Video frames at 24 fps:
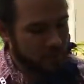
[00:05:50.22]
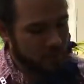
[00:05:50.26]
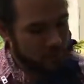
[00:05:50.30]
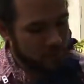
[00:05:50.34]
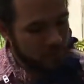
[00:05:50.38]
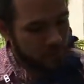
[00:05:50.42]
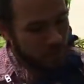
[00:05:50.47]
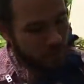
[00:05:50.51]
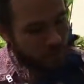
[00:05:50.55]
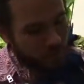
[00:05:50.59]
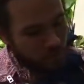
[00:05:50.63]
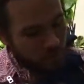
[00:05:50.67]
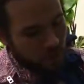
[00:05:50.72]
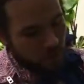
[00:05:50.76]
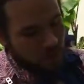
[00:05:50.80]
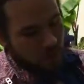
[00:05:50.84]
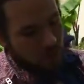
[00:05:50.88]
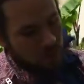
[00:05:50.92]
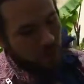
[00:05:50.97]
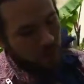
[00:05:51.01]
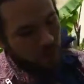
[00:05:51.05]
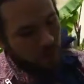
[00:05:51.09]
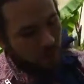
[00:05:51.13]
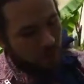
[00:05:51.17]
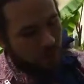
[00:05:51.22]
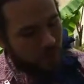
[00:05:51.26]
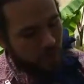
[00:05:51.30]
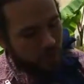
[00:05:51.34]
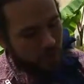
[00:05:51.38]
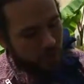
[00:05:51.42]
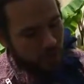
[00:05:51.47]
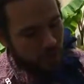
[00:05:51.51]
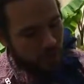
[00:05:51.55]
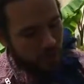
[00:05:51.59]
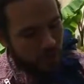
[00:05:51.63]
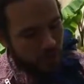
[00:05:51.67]
So the larger story that we're
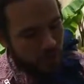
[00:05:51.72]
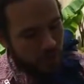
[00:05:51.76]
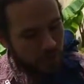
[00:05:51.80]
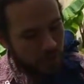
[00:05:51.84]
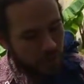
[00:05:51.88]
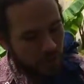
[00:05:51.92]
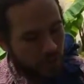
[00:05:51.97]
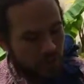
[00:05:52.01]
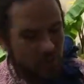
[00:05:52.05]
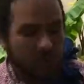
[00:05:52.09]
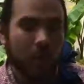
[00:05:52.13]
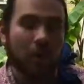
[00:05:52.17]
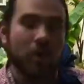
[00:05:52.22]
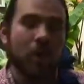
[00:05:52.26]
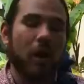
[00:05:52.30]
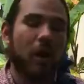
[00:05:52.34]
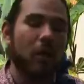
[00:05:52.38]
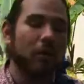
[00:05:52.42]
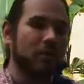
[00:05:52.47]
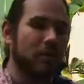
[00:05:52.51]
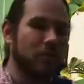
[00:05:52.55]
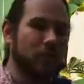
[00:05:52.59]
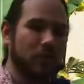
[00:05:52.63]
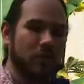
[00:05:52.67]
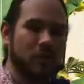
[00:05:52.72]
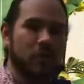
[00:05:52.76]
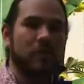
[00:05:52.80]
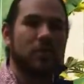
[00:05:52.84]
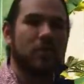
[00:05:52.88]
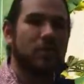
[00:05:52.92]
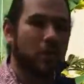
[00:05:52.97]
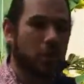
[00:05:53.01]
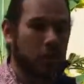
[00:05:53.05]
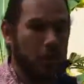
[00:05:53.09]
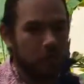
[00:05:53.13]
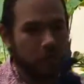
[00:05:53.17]
sharing here is about conservation
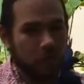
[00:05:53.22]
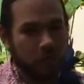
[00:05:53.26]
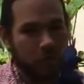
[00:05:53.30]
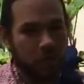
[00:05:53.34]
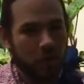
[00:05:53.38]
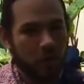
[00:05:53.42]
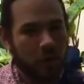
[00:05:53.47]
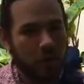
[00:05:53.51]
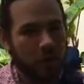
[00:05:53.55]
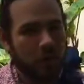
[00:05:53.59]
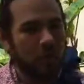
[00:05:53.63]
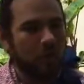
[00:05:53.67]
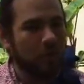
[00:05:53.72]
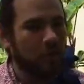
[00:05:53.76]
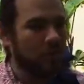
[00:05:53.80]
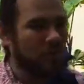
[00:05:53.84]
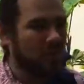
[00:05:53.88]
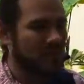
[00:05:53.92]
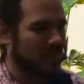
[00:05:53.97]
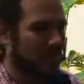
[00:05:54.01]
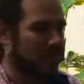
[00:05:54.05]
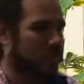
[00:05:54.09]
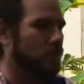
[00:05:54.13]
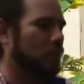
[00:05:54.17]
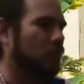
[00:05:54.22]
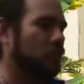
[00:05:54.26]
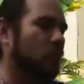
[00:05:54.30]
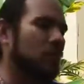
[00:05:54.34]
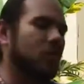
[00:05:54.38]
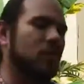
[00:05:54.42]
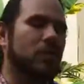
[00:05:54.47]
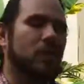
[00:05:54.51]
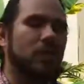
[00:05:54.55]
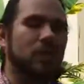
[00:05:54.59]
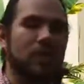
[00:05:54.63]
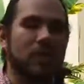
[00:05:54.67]
of our environment and the very special
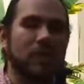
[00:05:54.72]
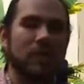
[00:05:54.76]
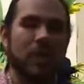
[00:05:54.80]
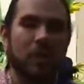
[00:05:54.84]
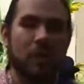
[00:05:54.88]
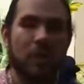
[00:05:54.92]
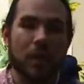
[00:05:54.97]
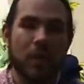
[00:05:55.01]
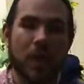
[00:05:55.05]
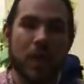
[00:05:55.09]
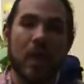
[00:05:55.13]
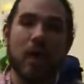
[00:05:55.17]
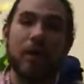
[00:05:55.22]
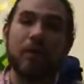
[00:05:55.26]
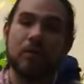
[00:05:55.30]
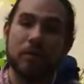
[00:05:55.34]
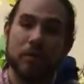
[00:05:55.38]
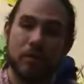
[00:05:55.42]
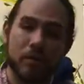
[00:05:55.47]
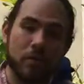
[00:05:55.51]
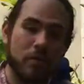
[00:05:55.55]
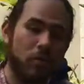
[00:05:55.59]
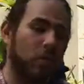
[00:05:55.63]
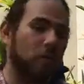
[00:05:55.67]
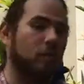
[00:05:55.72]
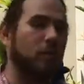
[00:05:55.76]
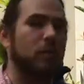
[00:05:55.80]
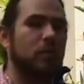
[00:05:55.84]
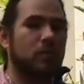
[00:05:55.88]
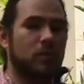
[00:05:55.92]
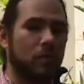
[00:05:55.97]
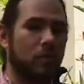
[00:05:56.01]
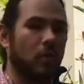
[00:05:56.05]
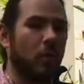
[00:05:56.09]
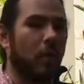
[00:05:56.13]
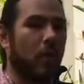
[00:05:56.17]
resources that we have in the
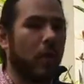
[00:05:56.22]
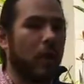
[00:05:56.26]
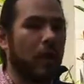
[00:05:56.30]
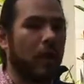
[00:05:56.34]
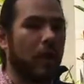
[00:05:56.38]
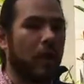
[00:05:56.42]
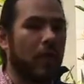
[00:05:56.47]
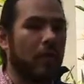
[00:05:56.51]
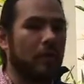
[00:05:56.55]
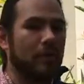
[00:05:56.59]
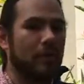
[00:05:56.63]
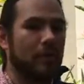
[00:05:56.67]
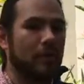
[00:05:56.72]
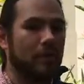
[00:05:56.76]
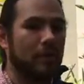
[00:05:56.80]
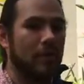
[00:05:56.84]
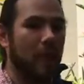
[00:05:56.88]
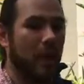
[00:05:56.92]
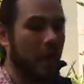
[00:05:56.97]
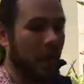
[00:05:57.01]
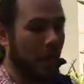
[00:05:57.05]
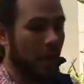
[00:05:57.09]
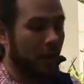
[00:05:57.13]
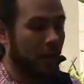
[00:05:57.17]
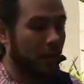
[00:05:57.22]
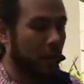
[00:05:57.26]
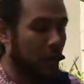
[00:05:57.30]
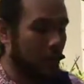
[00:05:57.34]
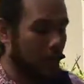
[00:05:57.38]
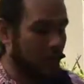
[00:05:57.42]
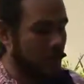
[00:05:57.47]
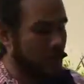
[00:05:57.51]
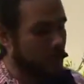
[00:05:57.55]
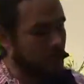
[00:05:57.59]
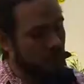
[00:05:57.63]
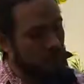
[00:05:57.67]
Northwestern Hawaiian Islands. If we want to
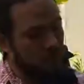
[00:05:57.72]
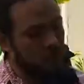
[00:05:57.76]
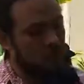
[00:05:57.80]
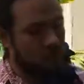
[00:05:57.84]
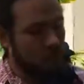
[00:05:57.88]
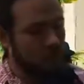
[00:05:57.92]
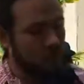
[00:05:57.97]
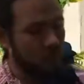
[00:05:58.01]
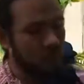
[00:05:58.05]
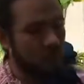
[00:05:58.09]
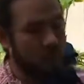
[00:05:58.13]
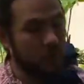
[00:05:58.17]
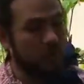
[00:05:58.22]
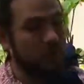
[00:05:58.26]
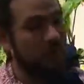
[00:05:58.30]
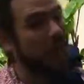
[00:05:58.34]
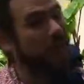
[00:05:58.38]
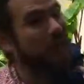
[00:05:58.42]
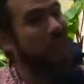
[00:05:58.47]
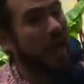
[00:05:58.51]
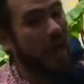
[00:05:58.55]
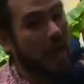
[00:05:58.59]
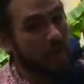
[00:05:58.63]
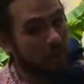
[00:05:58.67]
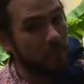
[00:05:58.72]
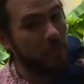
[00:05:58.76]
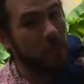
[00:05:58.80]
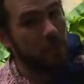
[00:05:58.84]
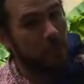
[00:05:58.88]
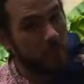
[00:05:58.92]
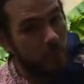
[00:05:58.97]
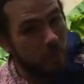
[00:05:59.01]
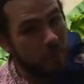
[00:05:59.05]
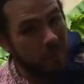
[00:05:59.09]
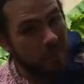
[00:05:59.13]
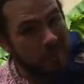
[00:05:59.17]
continue to see birds like the
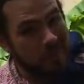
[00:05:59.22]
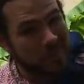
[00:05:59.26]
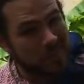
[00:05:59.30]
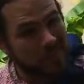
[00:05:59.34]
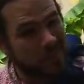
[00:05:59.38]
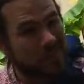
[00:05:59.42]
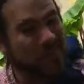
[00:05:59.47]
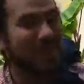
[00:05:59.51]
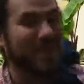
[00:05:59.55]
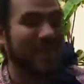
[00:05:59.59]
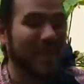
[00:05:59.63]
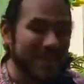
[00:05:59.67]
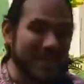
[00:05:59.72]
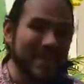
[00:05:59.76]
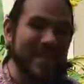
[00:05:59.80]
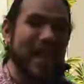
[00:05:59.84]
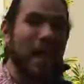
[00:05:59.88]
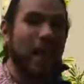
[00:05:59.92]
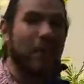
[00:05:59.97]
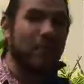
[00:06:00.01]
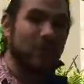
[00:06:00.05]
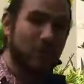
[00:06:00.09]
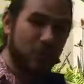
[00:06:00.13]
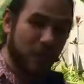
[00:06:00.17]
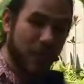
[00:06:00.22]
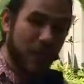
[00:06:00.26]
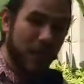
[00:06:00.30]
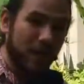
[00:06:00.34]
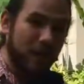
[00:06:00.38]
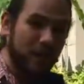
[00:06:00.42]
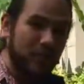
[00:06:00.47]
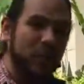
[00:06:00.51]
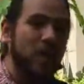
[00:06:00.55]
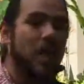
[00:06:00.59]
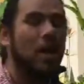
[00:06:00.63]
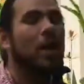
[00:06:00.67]
albatross, not the Alba
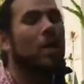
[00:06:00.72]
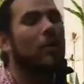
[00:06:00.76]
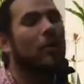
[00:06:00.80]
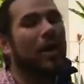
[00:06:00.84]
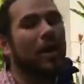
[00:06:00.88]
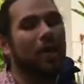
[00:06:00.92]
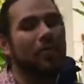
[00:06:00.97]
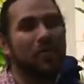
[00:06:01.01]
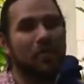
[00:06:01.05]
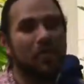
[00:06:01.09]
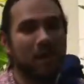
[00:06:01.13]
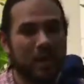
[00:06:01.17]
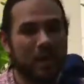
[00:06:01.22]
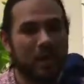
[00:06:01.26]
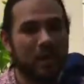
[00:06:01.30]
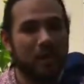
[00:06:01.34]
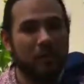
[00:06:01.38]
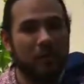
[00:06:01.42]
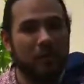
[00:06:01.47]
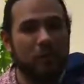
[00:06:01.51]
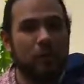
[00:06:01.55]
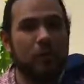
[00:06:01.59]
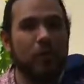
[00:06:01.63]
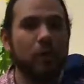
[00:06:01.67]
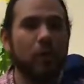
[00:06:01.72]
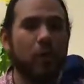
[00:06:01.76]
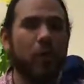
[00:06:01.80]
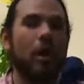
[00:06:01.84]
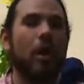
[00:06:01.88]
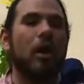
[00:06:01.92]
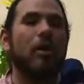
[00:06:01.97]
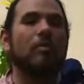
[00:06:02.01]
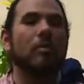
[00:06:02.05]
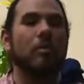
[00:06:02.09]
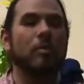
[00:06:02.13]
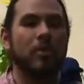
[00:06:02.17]
Trash, we have to be careful with where
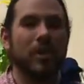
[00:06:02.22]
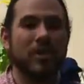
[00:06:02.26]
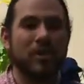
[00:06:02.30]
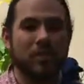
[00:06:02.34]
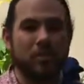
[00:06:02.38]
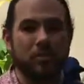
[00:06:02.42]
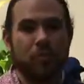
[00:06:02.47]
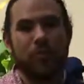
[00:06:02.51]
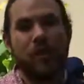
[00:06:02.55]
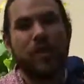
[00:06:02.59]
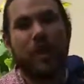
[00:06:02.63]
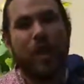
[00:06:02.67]
our marine debris